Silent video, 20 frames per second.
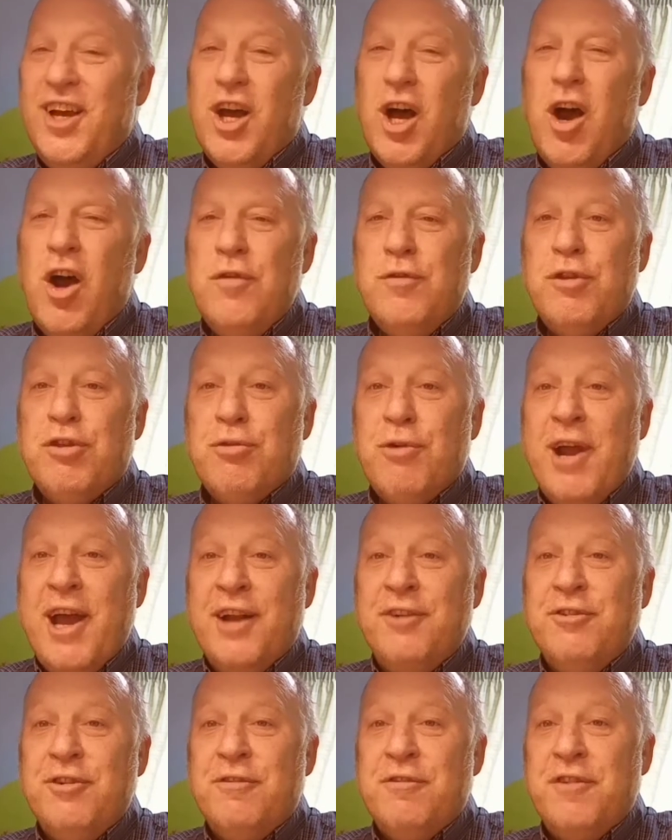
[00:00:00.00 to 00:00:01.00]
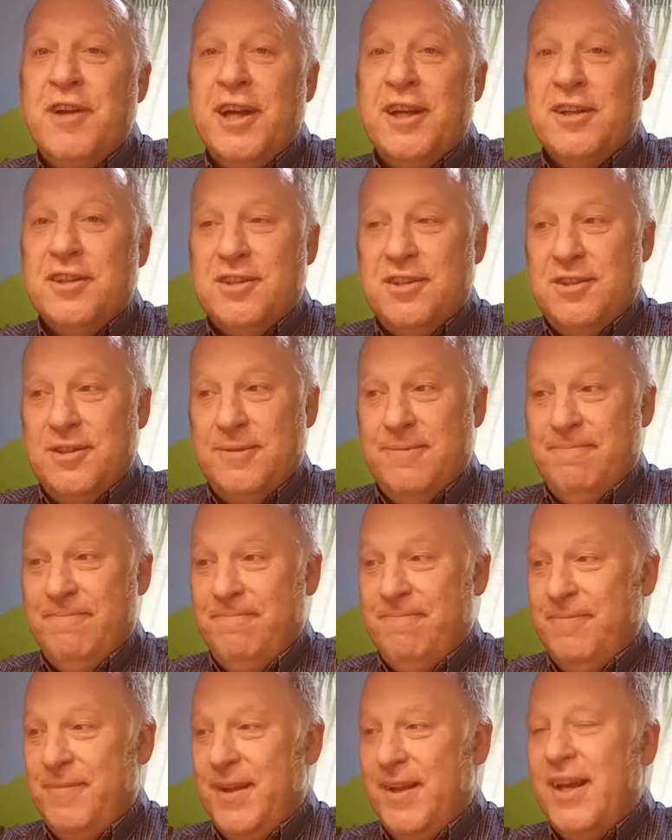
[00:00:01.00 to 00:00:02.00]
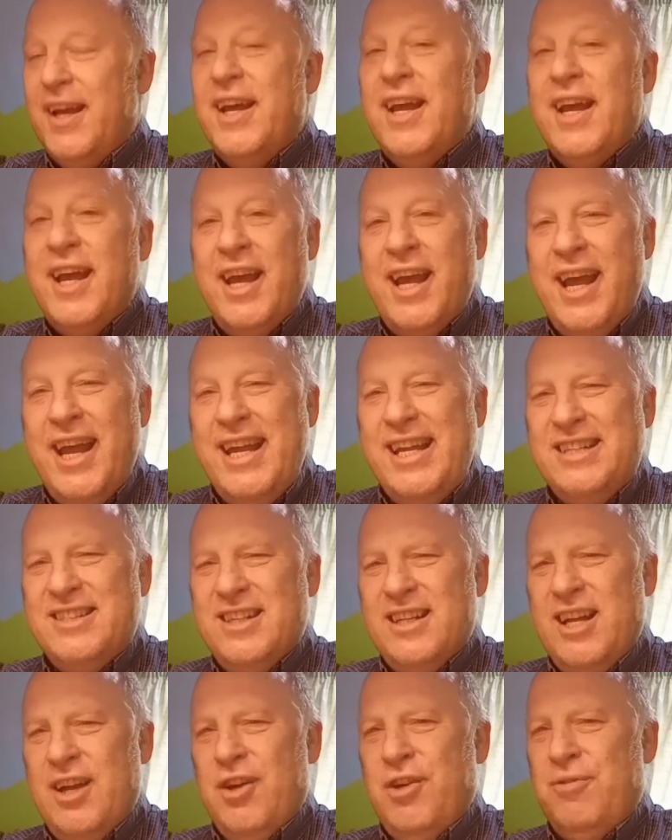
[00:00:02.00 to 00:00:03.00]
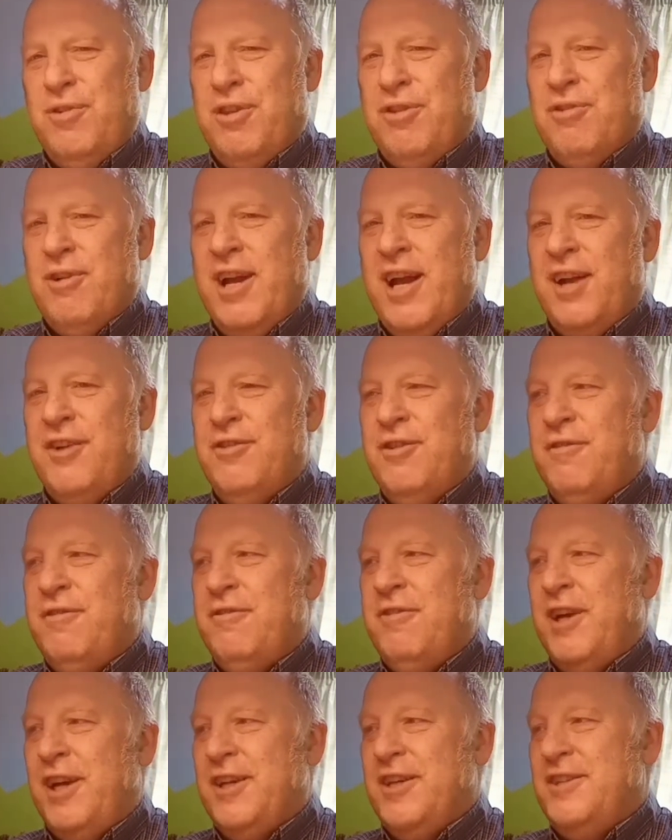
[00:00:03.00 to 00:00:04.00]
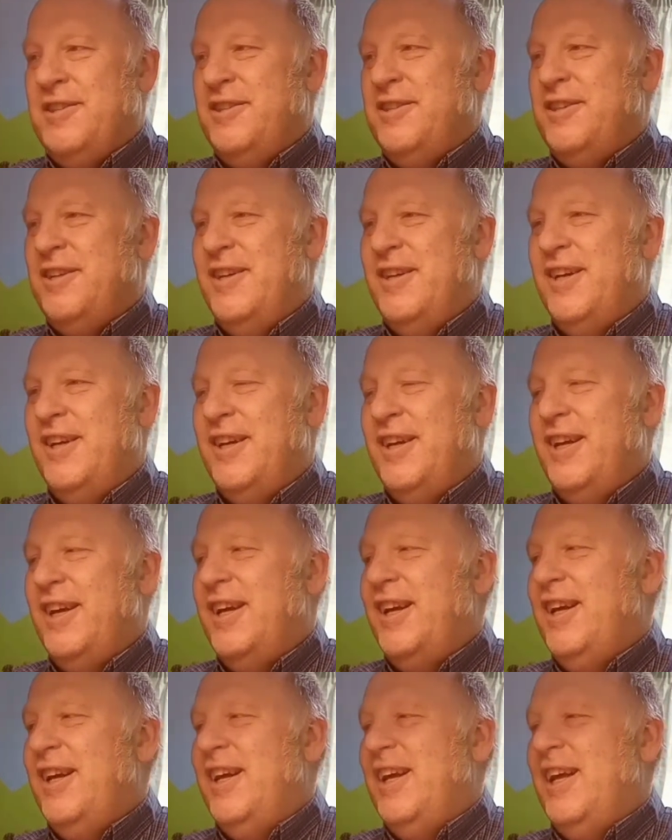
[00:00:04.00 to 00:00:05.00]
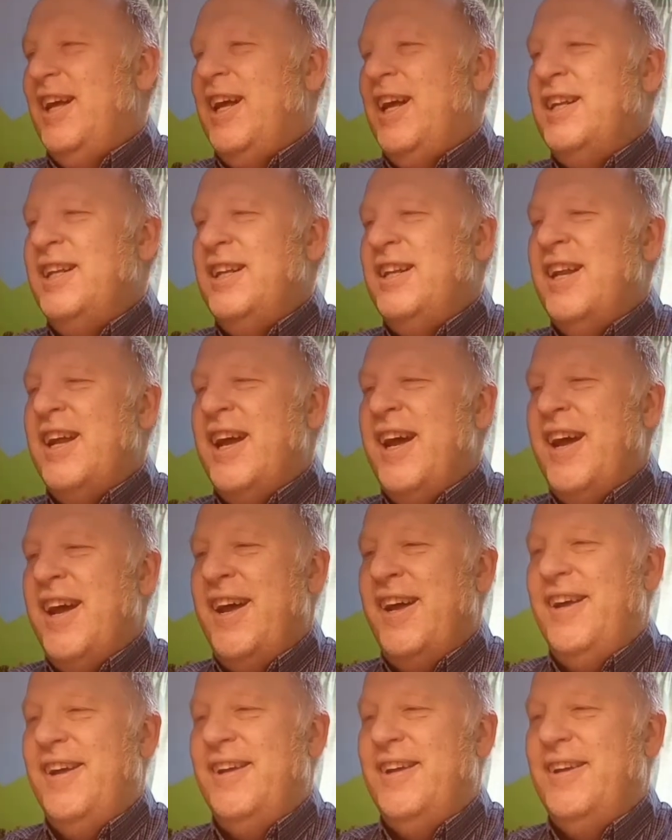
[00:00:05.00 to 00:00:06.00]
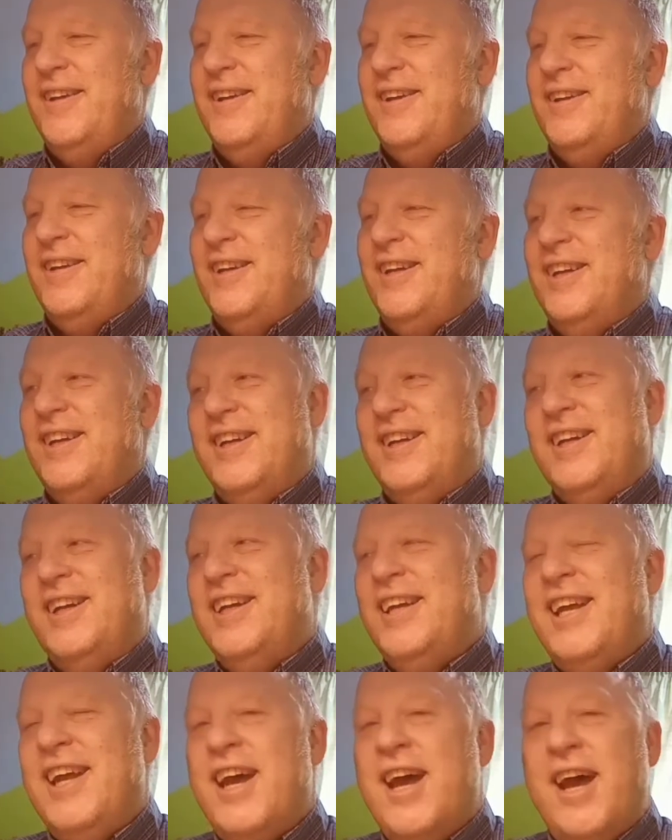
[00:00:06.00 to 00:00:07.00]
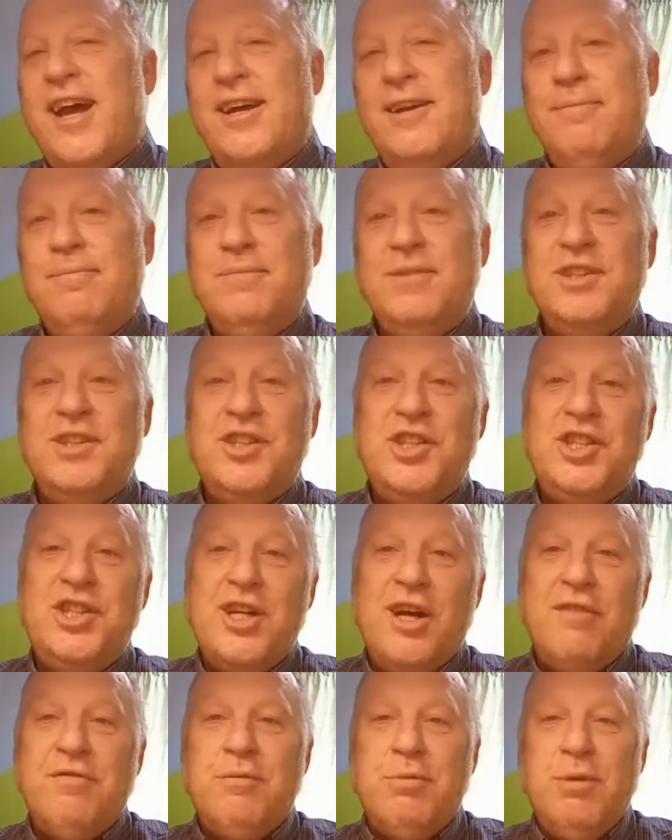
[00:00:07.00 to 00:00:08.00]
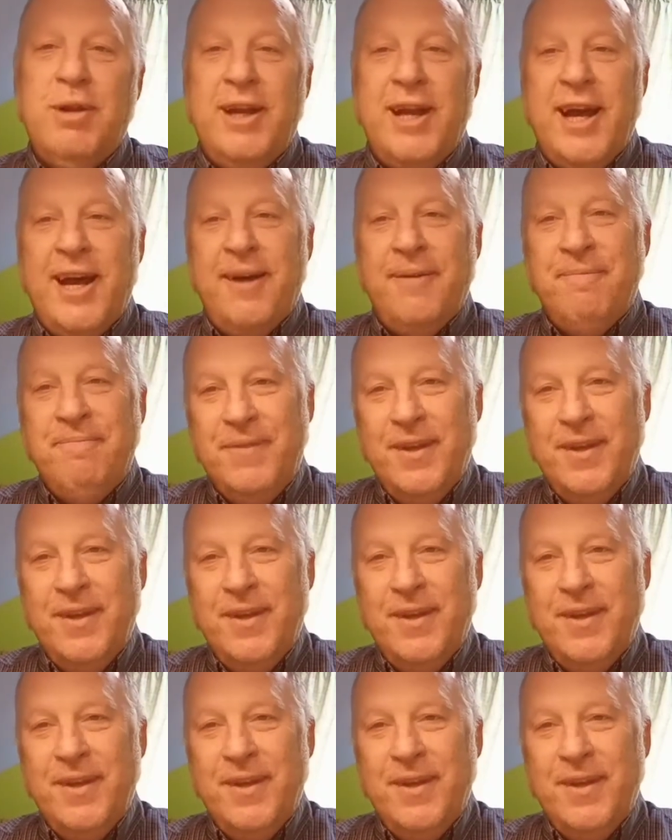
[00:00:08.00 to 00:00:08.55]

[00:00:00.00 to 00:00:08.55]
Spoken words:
over 300 figures, easily over 300 figures, and yeah, chuffed with that.